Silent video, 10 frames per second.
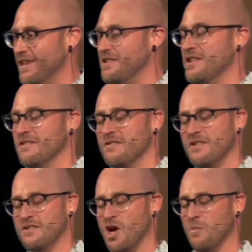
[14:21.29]
Jesus,
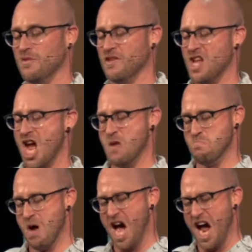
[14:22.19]
just help us today and
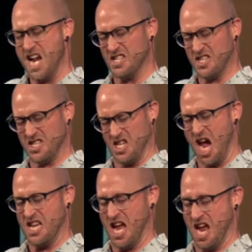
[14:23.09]
bind
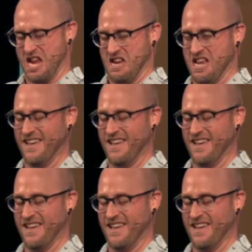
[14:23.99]
Satan.